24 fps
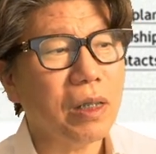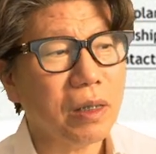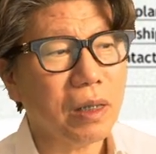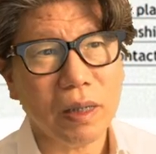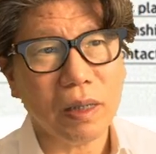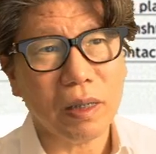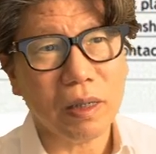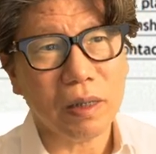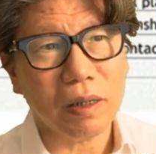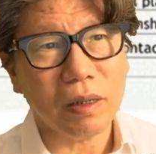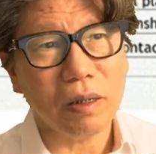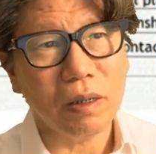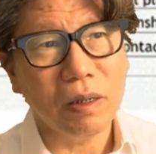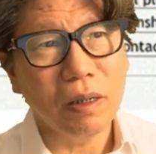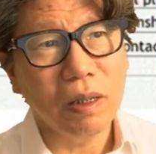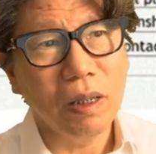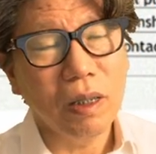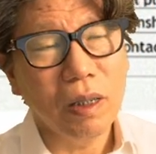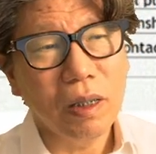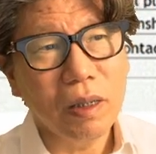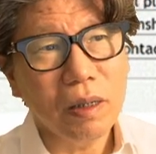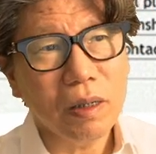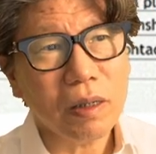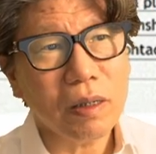So,
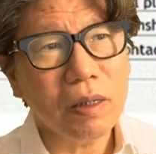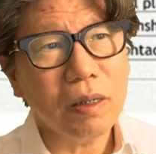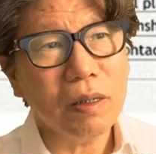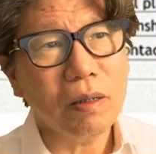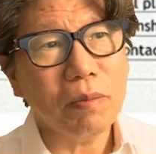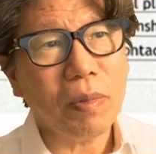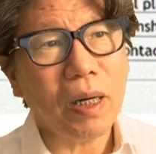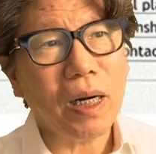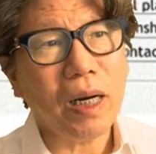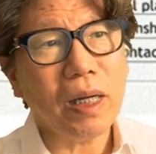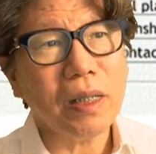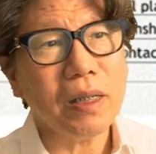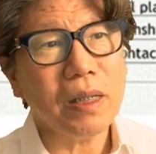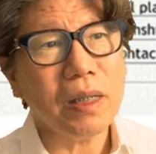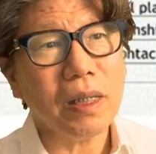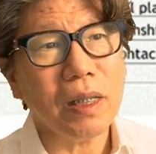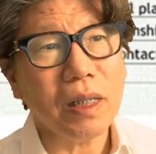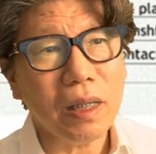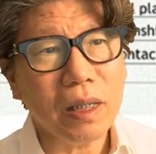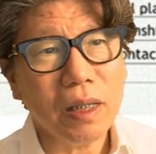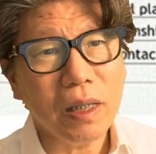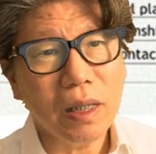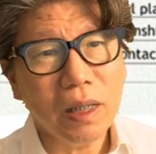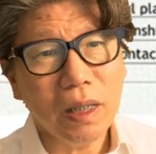we must
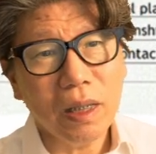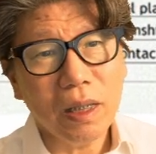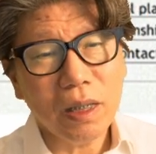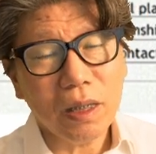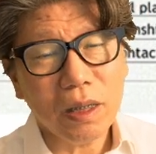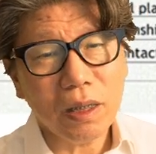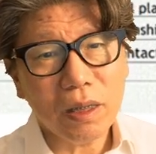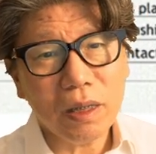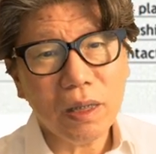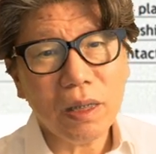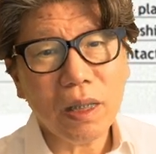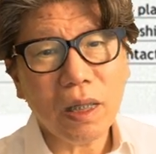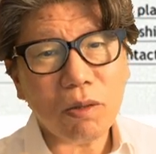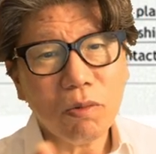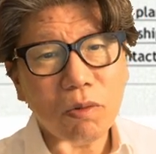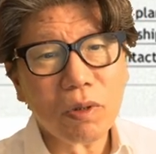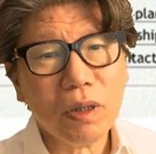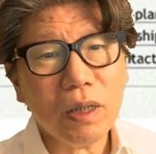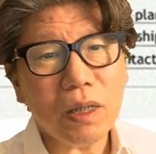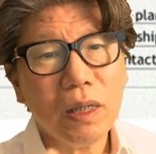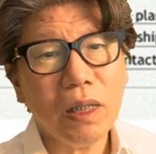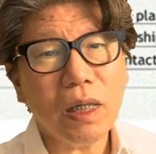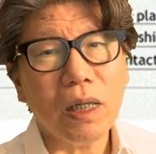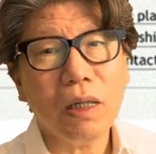consider whether such
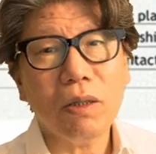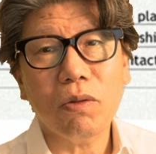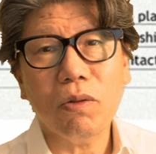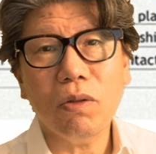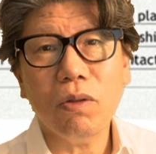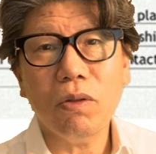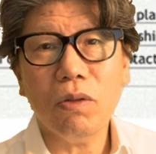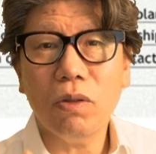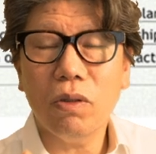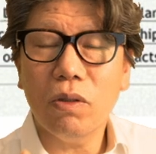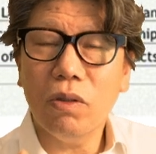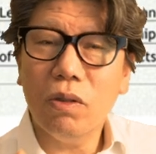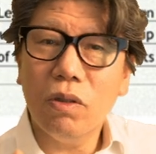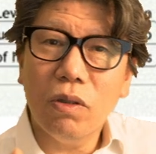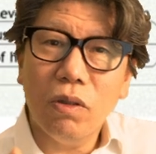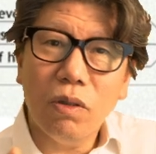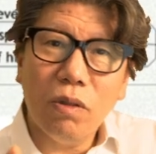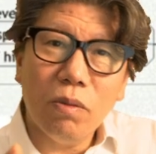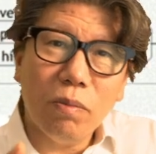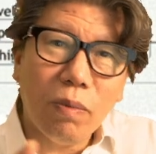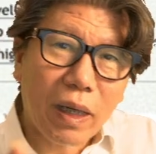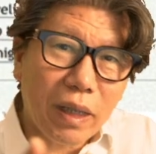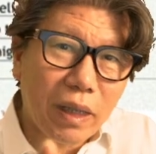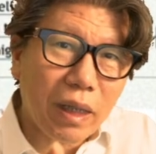balancing prematures
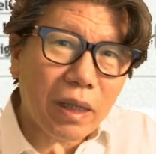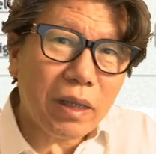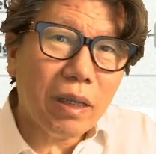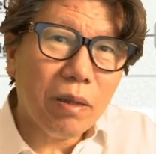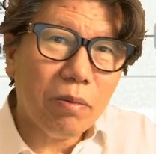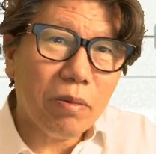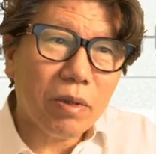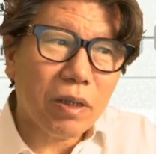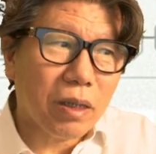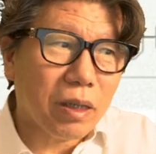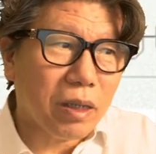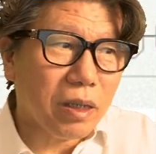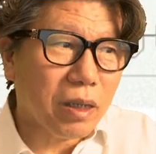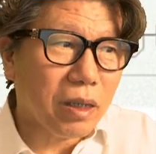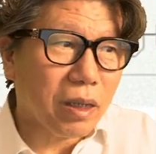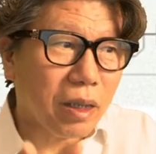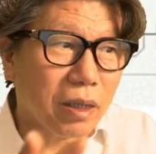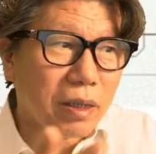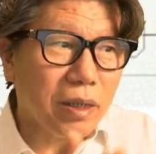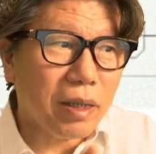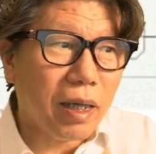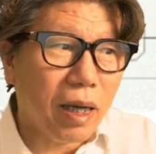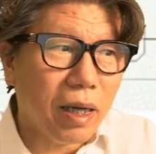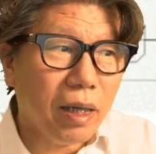arise due to the
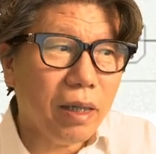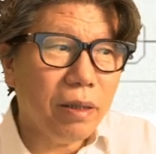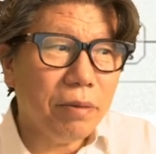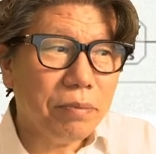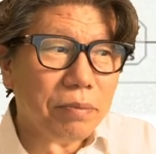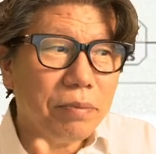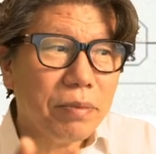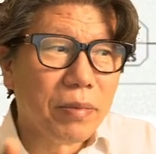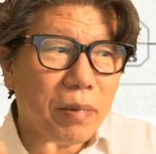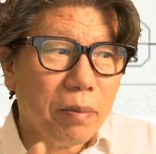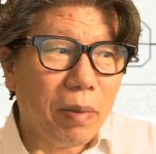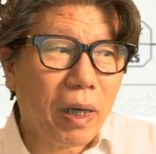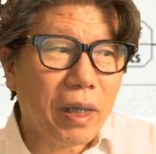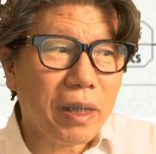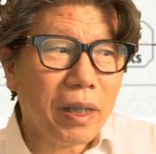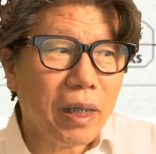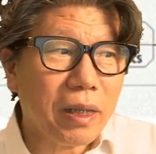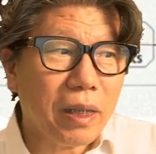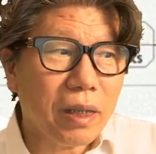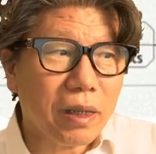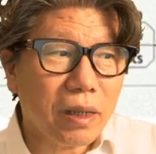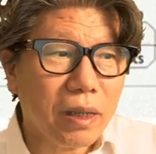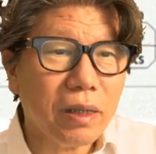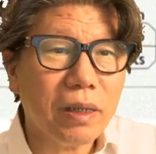position and angle of the
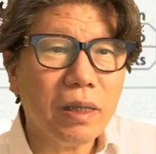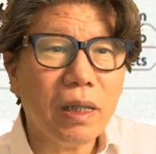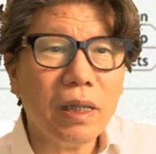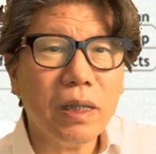teeth,